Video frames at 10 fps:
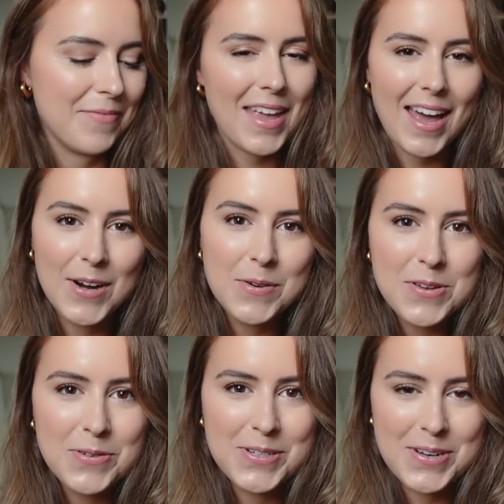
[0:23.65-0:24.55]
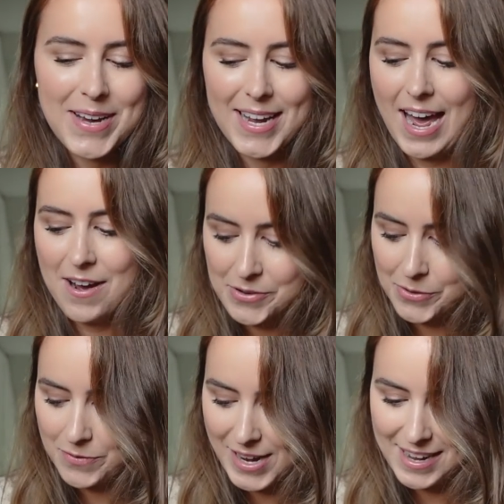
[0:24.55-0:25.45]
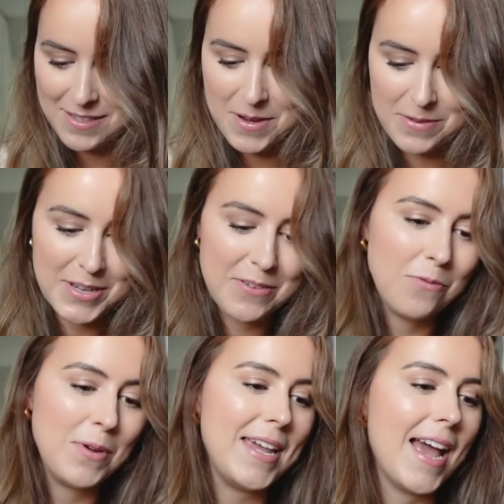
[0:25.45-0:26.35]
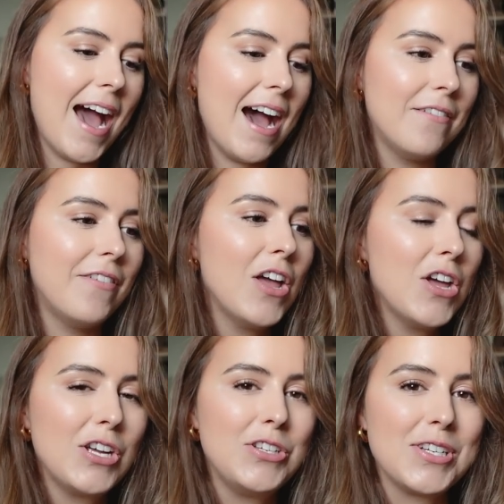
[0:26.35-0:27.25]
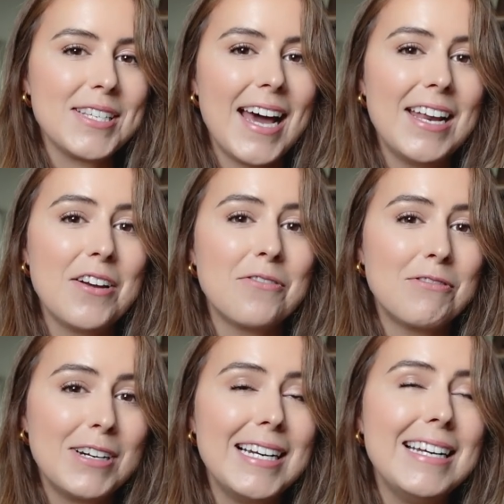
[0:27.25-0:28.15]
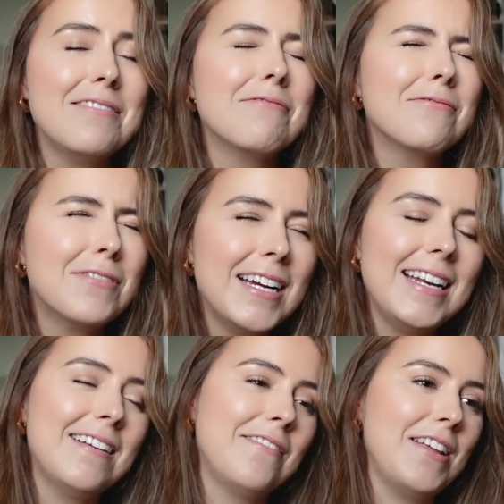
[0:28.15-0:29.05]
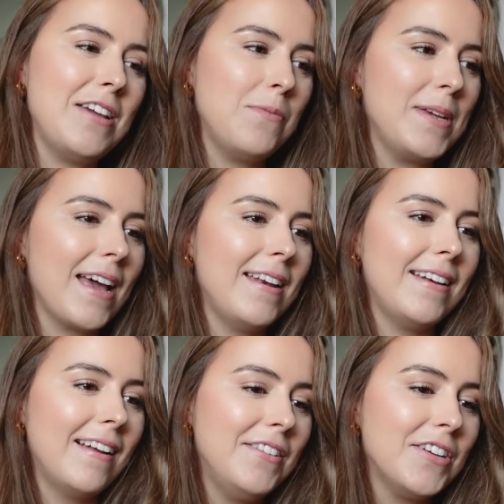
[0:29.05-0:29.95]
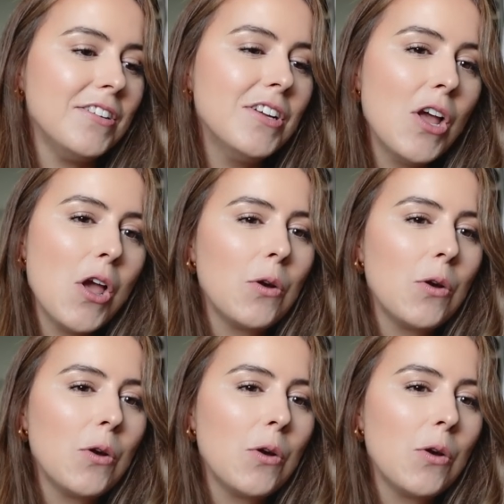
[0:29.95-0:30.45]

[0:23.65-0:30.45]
How are you all doing? How are you all feeling at the moment? We have just had a really, really lovely weekend in London.